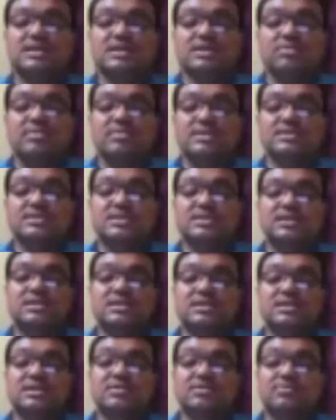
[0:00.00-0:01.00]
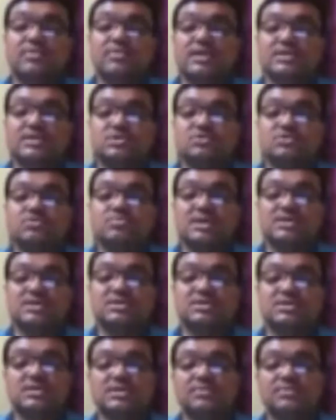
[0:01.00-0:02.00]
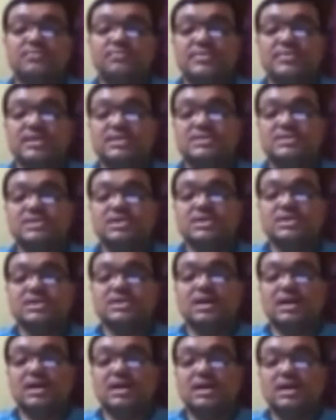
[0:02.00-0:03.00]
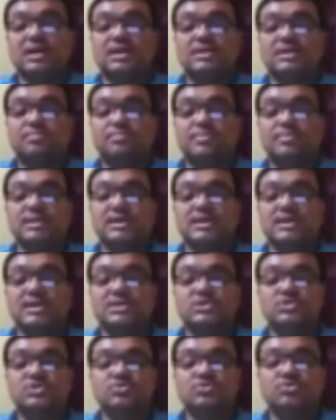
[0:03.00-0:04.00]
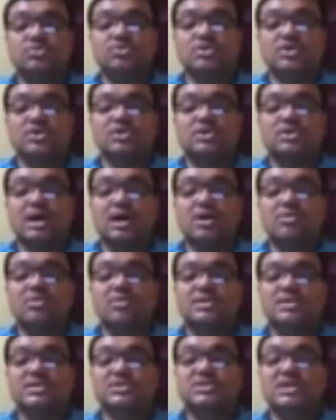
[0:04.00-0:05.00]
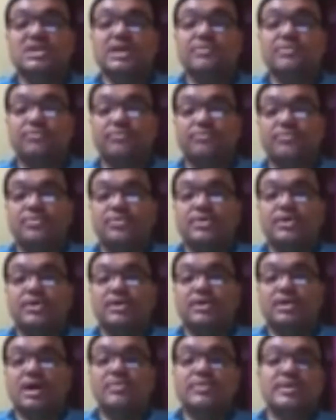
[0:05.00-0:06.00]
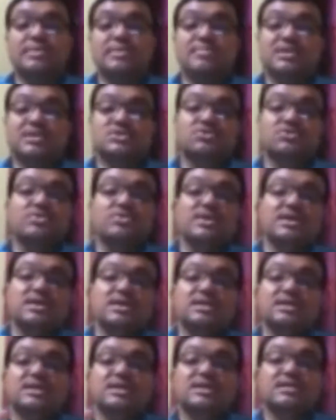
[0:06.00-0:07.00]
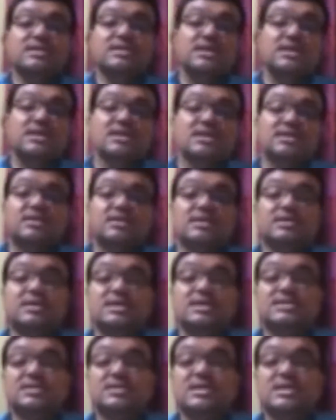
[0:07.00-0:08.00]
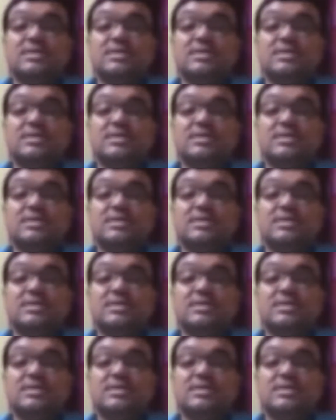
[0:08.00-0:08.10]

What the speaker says: when Santiago fails to master the fees, it begins to tow his skiff. Towing means going hither and there. The skiff,